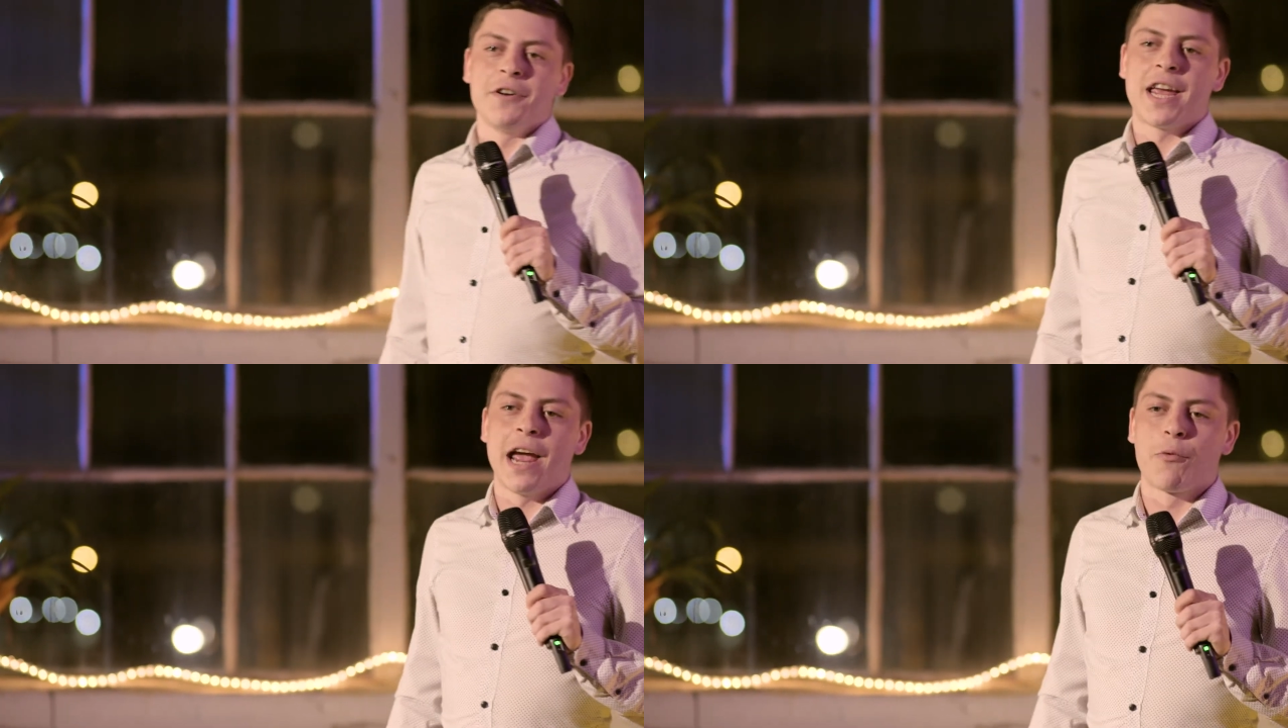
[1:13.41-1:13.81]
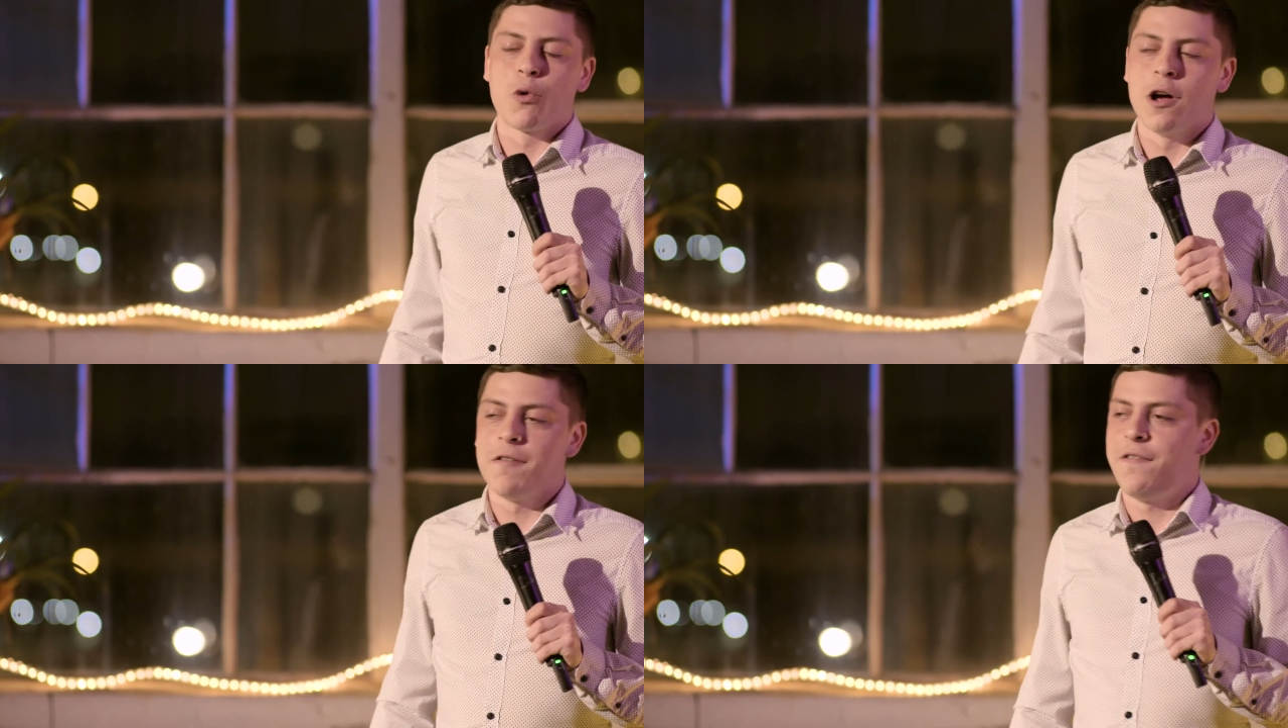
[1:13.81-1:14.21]
can't
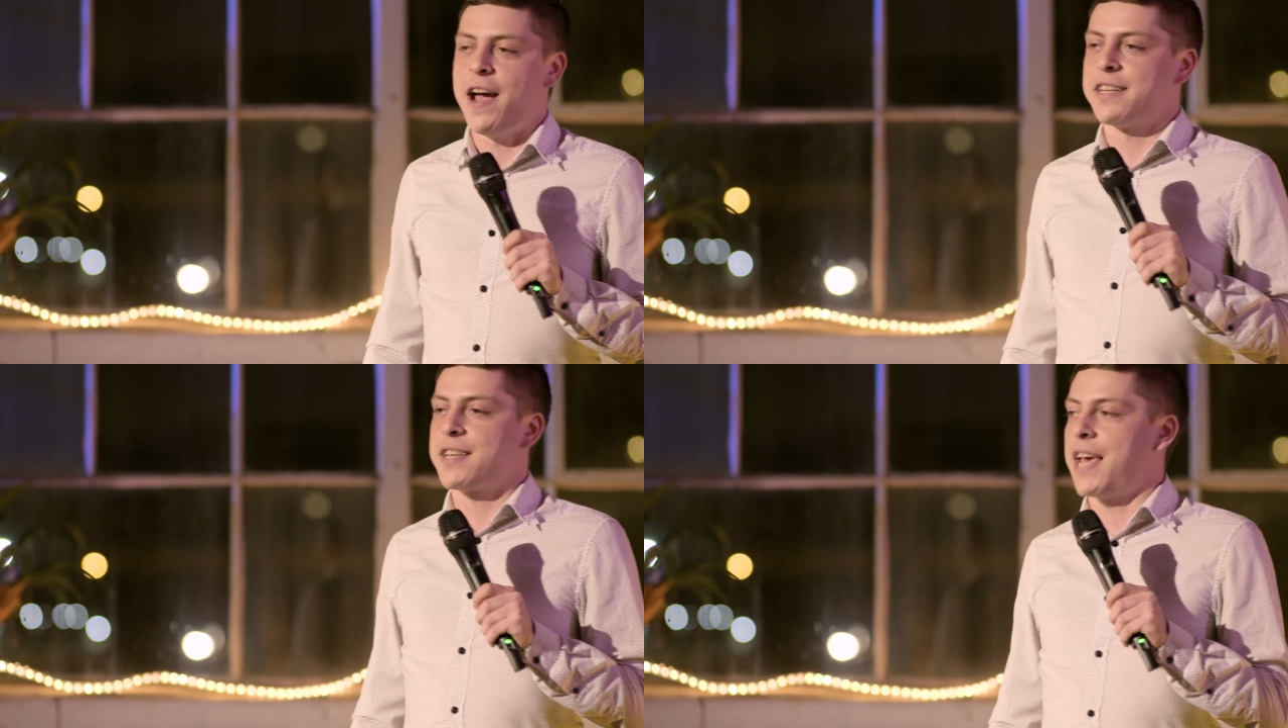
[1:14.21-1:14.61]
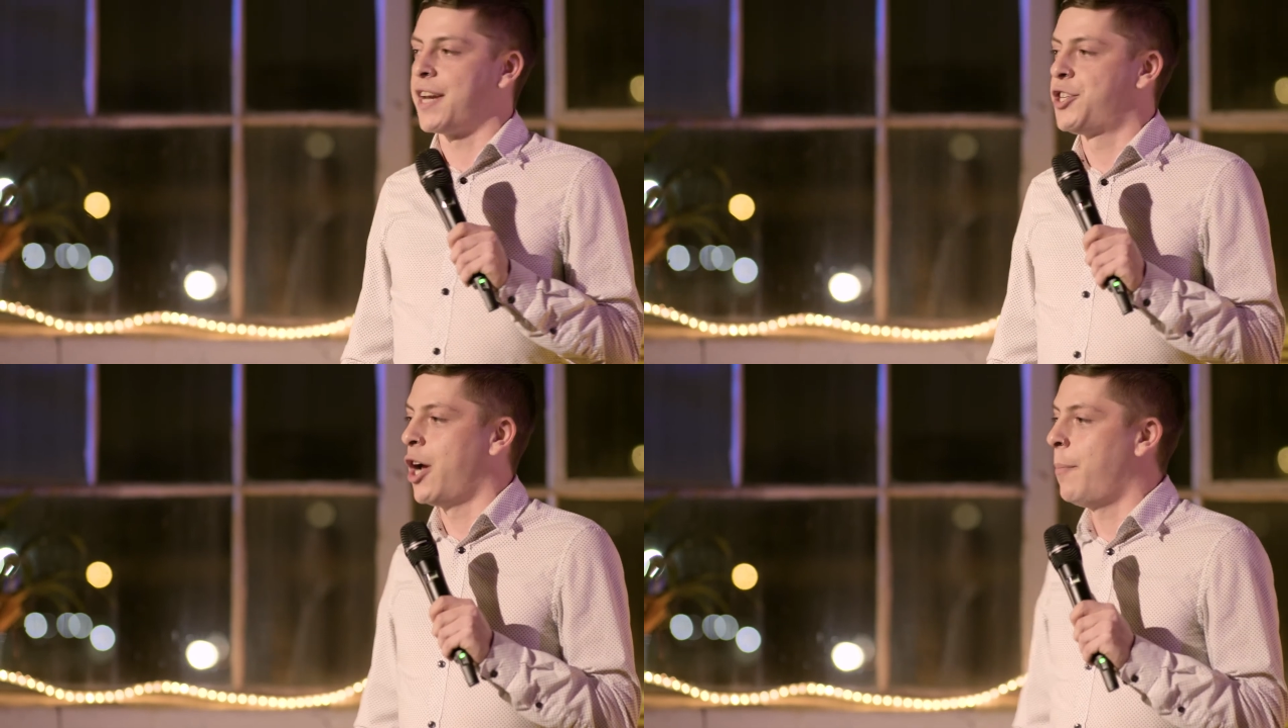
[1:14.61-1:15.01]
run fast,
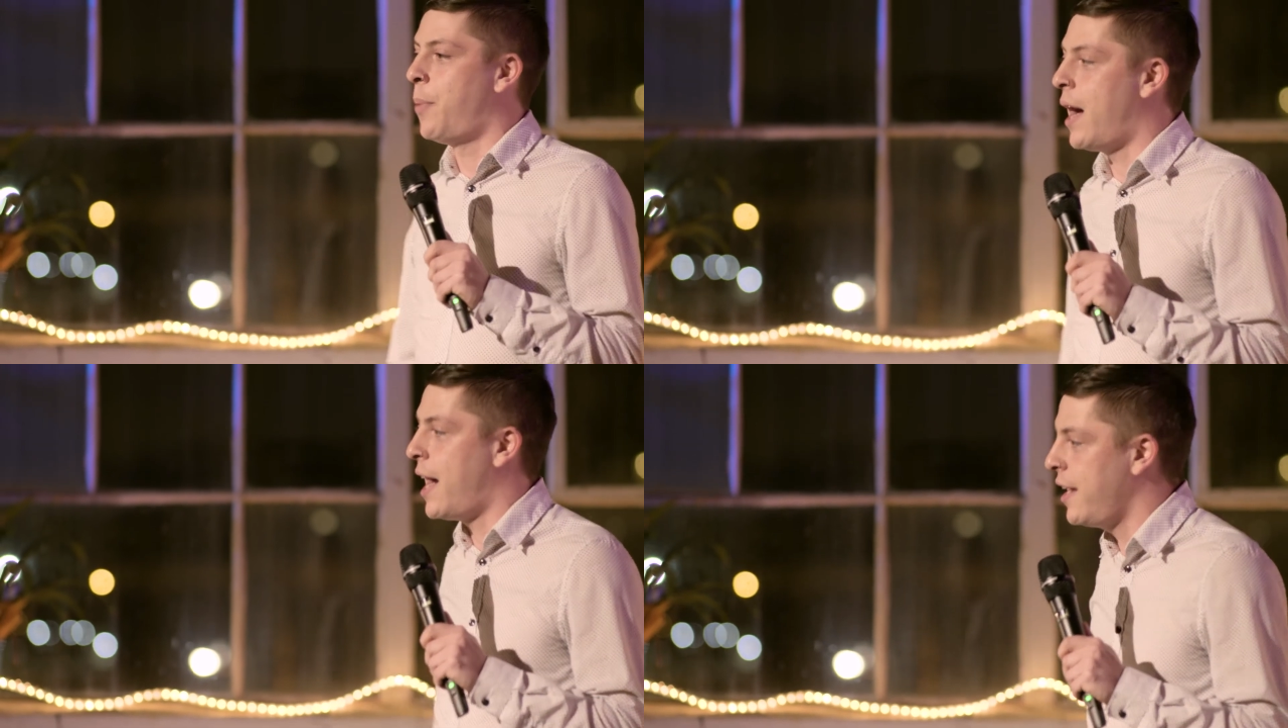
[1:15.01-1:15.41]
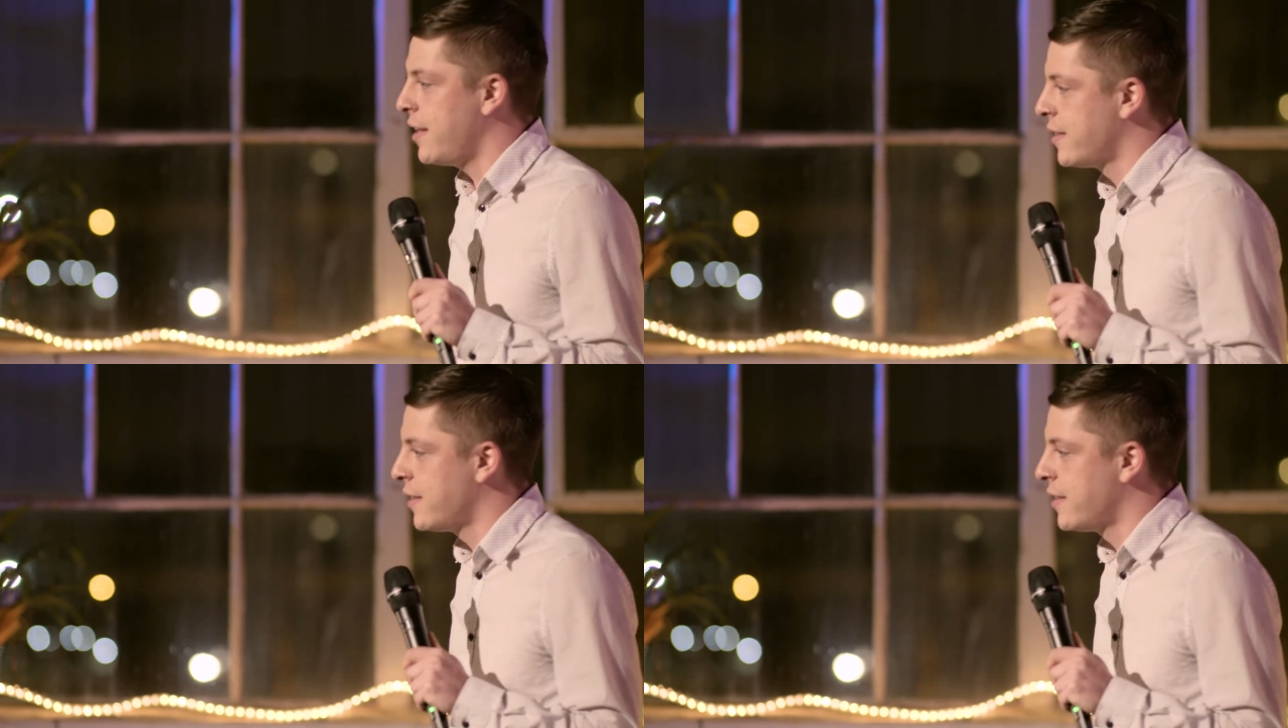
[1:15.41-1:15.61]
can't jump high.